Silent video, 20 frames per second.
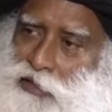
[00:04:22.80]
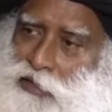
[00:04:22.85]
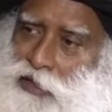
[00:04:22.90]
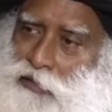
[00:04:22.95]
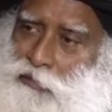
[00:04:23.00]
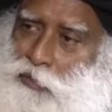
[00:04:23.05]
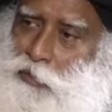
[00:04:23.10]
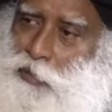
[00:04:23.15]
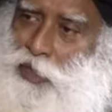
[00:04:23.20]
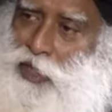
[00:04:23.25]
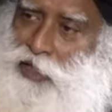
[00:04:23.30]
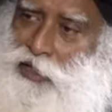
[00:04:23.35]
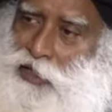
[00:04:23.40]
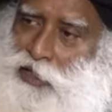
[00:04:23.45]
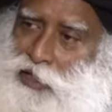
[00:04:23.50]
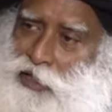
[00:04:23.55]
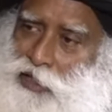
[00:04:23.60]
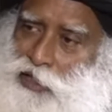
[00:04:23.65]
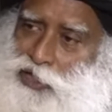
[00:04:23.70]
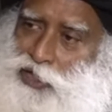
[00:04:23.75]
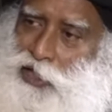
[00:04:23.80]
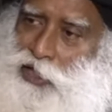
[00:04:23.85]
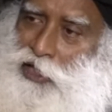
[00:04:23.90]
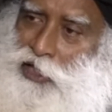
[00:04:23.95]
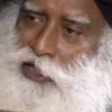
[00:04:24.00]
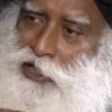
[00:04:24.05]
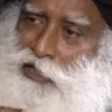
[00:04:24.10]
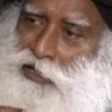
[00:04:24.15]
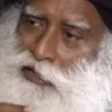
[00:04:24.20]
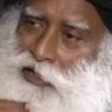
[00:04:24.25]
reverberating
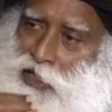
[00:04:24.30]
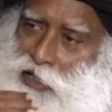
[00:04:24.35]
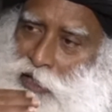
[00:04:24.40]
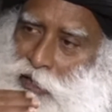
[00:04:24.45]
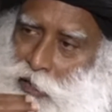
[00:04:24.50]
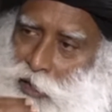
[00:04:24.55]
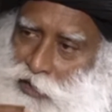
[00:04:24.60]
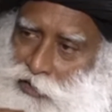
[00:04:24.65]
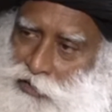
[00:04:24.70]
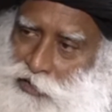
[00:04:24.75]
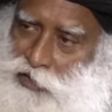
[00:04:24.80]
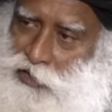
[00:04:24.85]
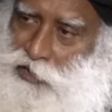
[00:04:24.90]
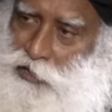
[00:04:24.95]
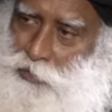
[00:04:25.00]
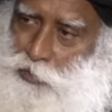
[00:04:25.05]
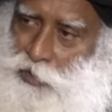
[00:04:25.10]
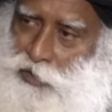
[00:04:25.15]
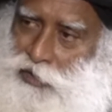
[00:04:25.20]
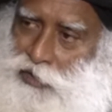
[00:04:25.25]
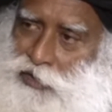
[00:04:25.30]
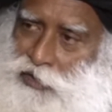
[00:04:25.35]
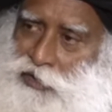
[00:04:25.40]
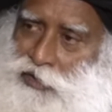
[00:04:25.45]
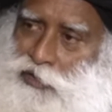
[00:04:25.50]
initially, then caused ripples,